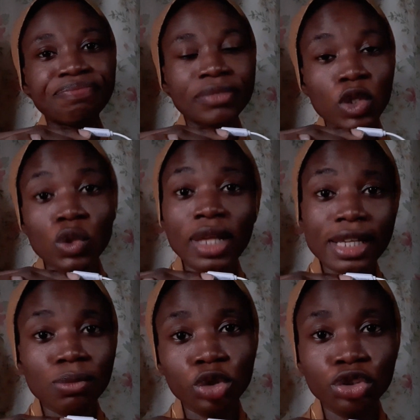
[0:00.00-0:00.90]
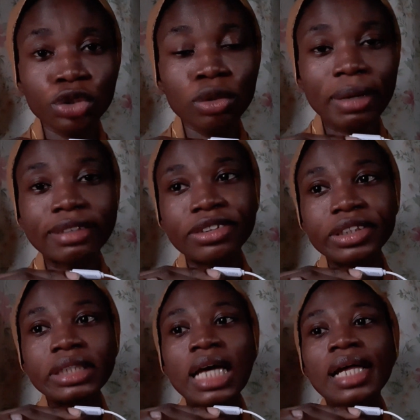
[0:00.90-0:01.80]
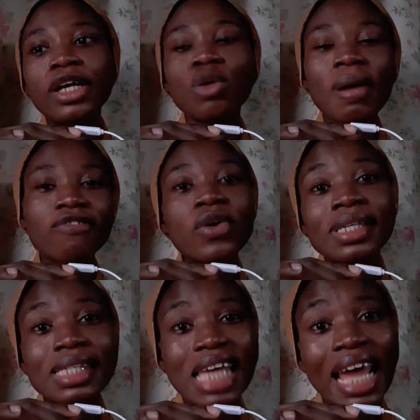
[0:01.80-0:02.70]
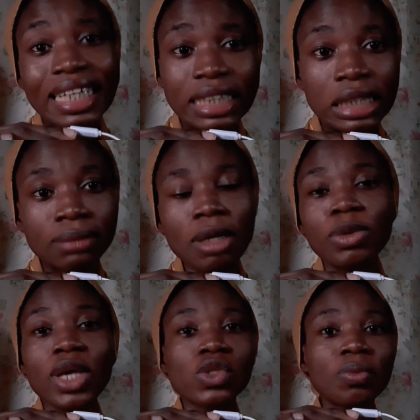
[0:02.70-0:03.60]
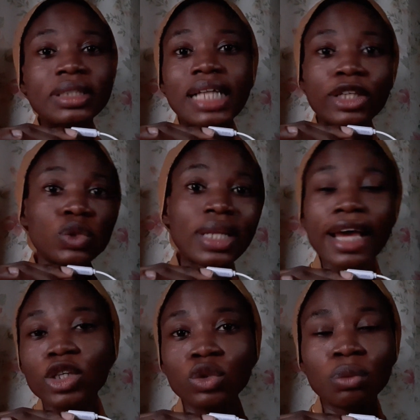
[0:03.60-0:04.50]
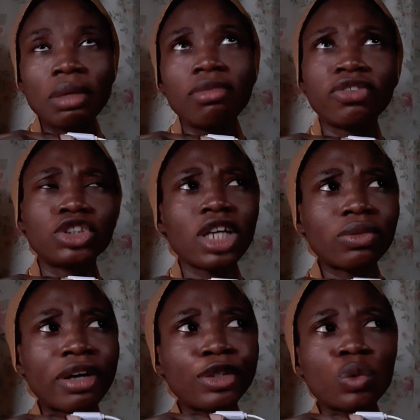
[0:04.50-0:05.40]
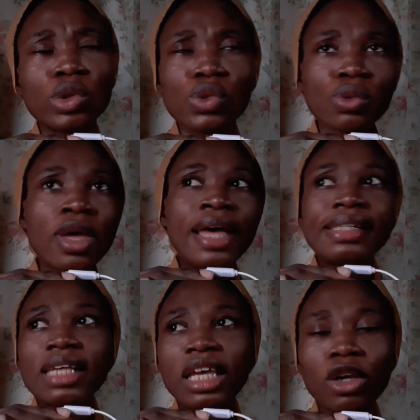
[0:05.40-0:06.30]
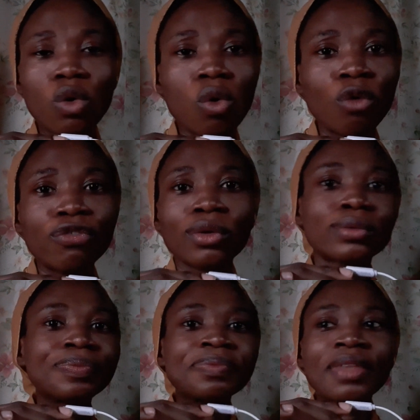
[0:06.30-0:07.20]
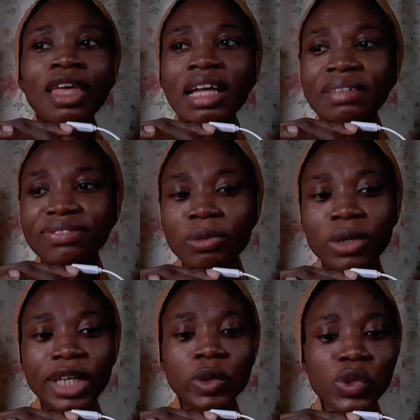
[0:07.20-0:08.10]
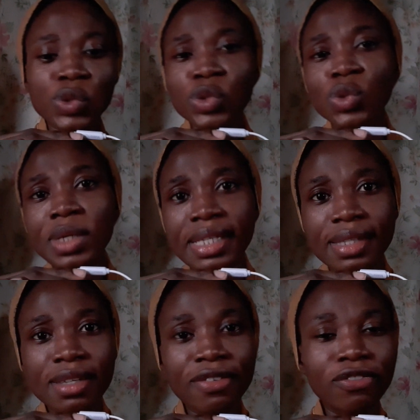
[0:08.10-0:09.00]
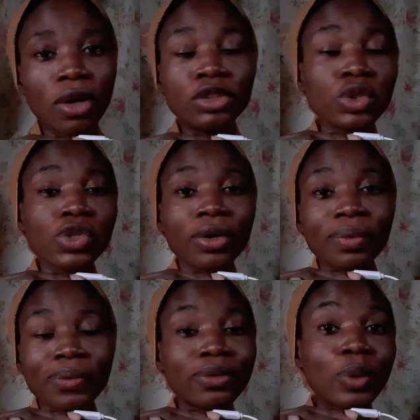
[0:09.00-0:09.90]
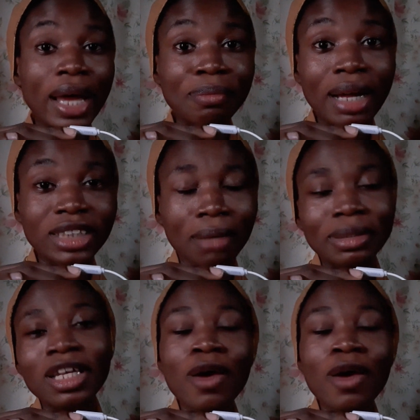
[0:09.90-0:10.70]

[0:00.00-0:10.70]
So that's moisture number three. And number four is styling. Maybe you're somebody that you like, maybe for January you want to take a cool, for February you want to do twist, for no, sorry, we are in March, Abby.